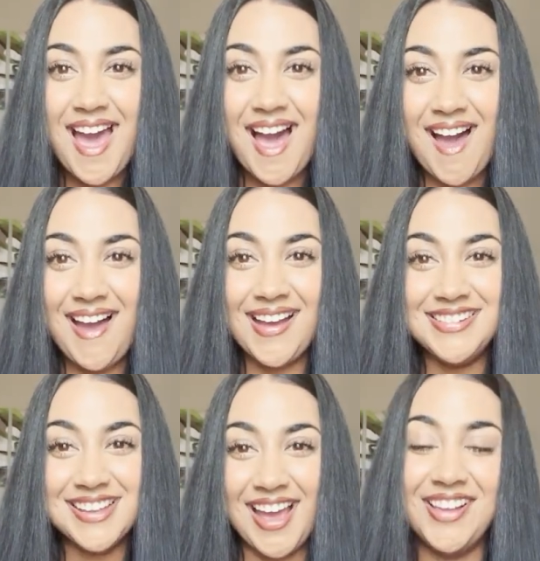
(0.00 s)

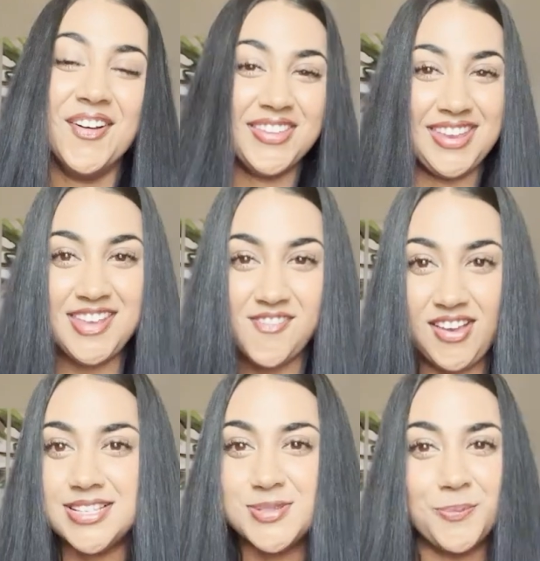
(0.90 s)
and I got the
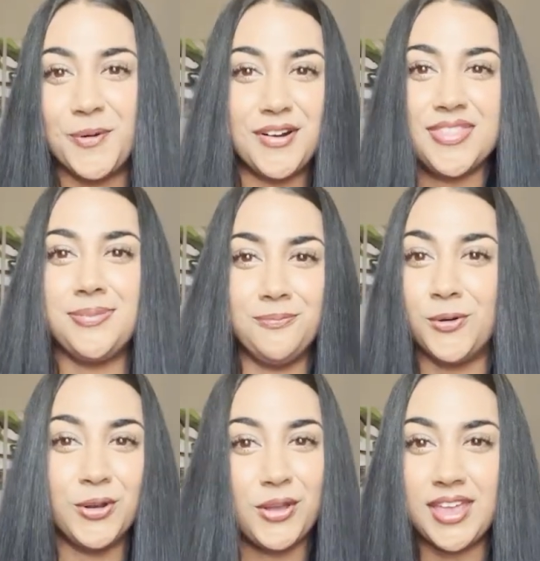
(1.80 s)
email, we're
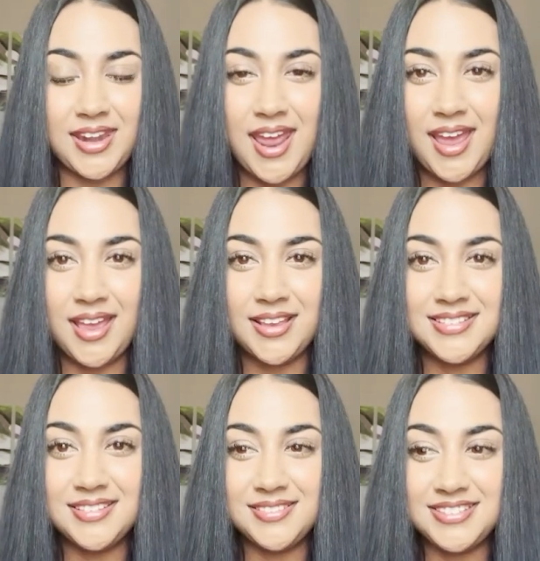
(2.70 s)
looking at
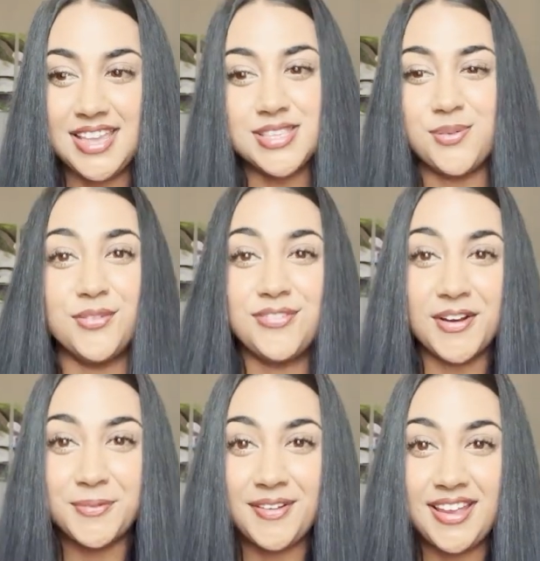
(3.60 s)
dates for
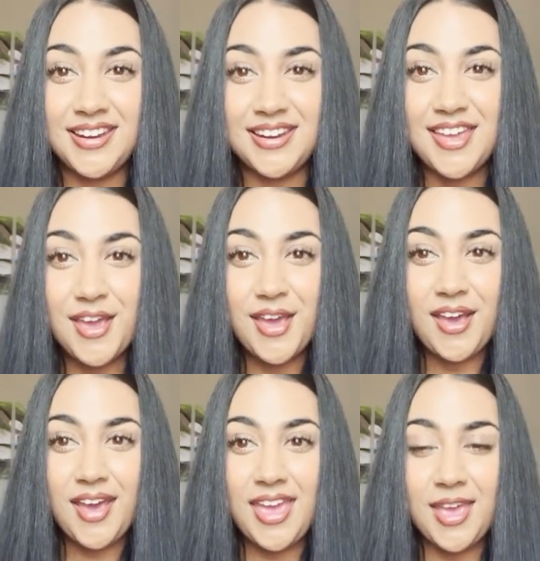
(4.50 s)
filming.
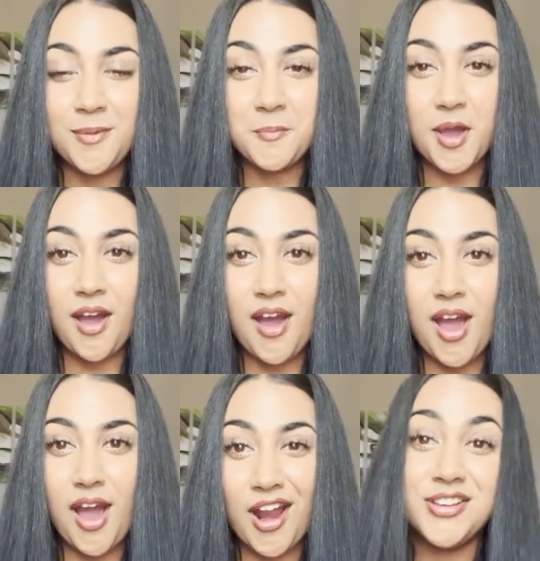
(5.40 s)

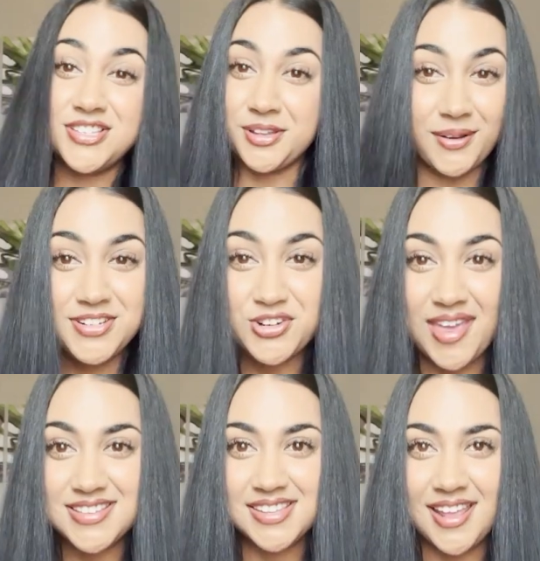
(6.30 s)
Are you still
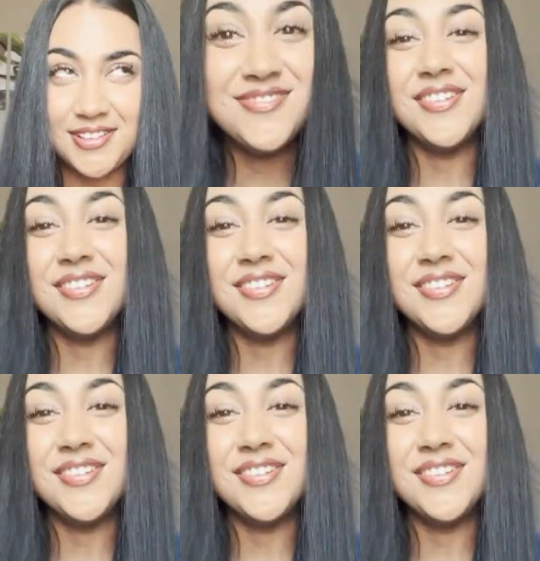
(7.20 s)
interested?